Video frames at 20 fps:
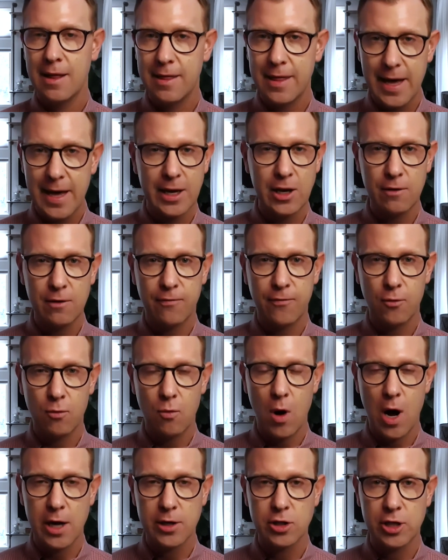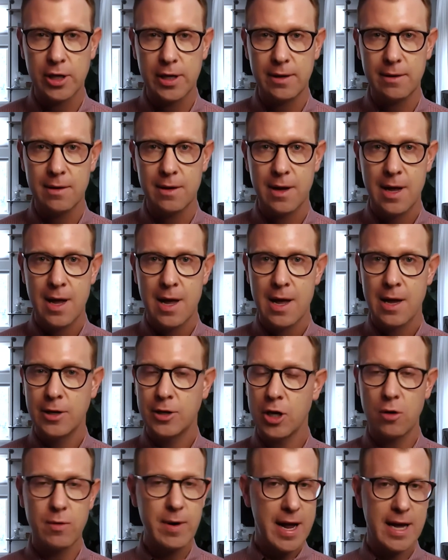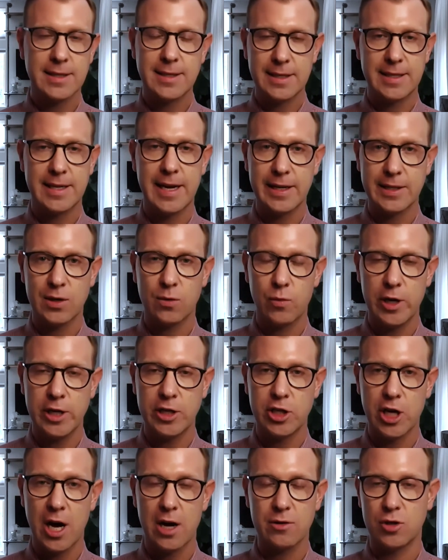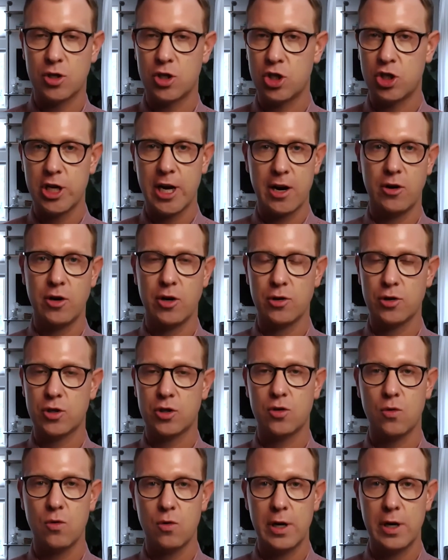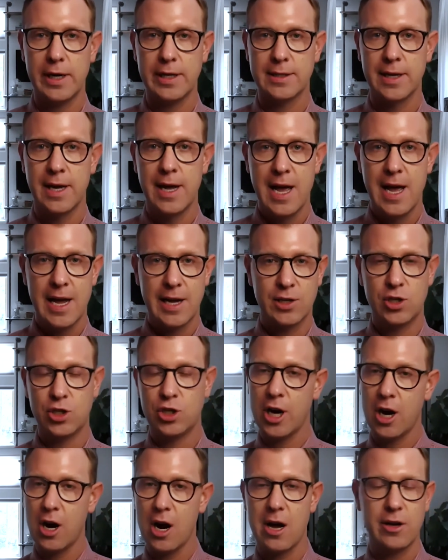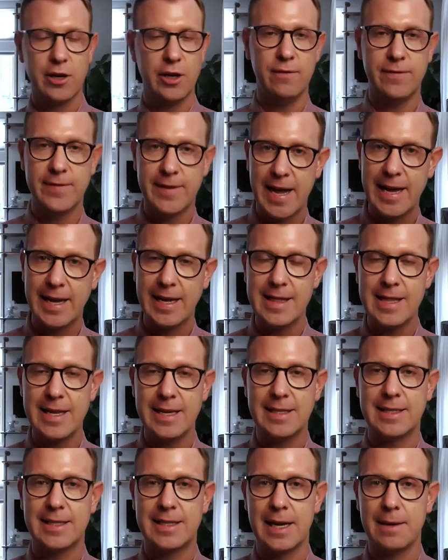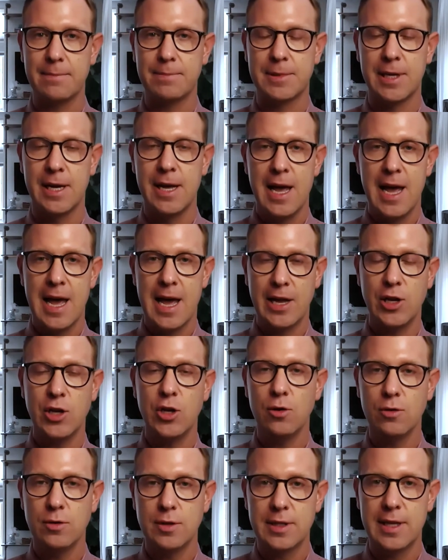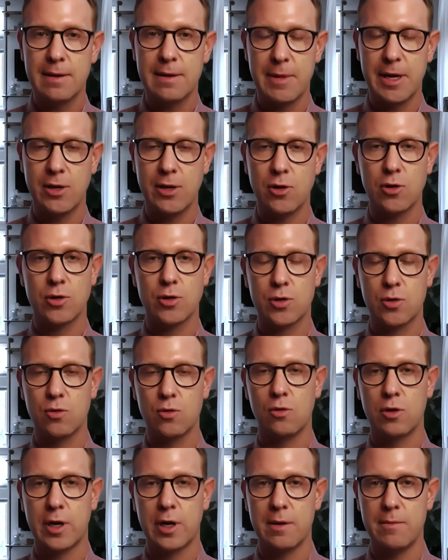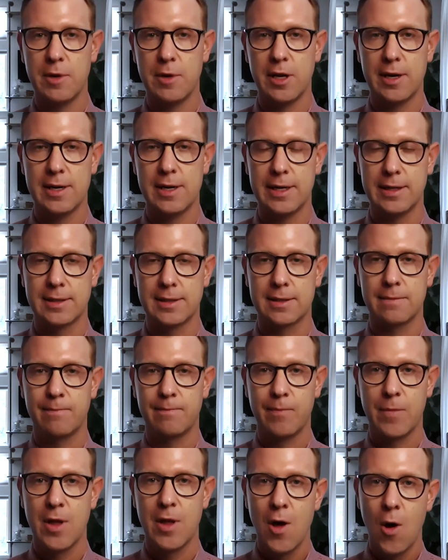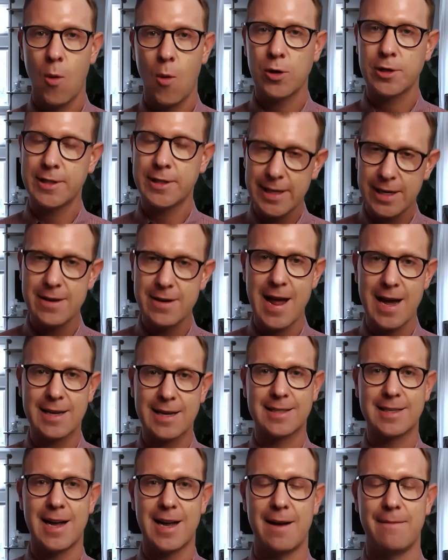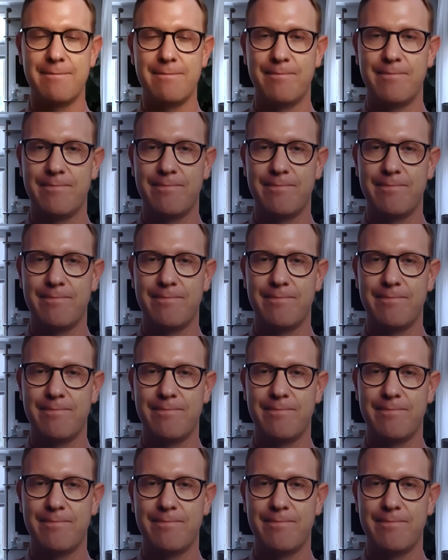Thank you for watching. Don't hesitate to reach out and share your stories and share how you've taken these tips and used them in your school communities. We'll see you next time.